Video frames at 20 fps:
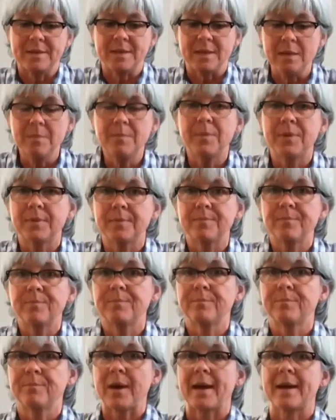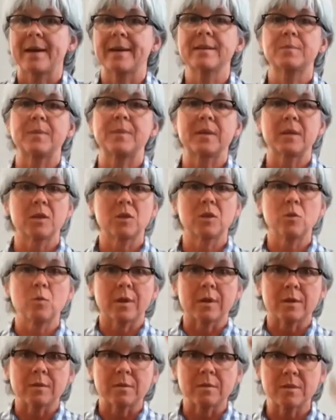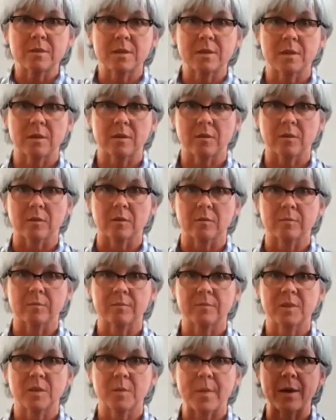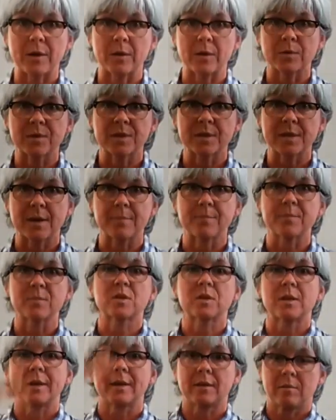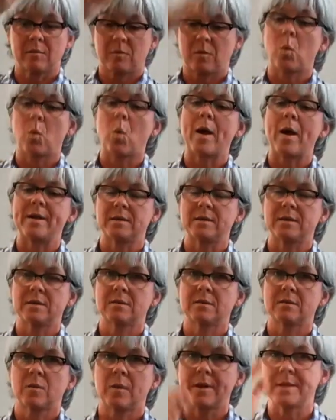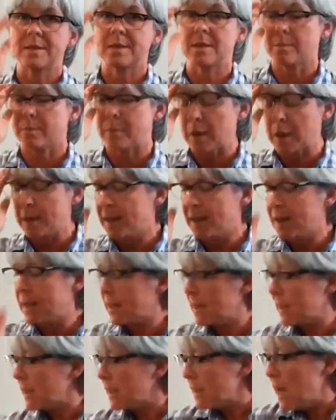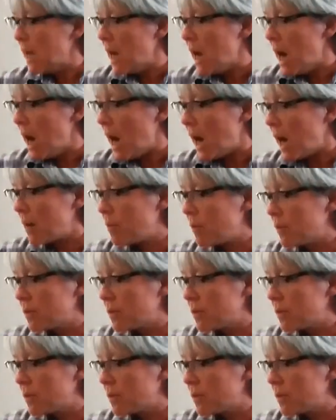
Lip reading: deep bags because you want to sink your tomato stems like quite deep. I